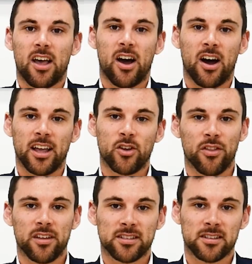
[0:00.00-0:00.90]
I
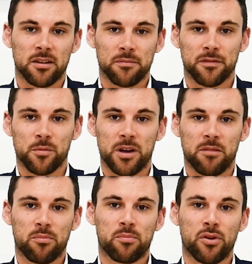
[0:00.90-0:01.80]
got this tip from
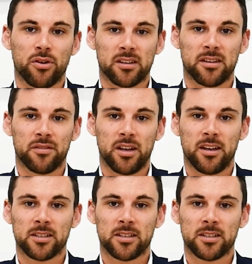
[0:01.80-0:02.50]
a productivity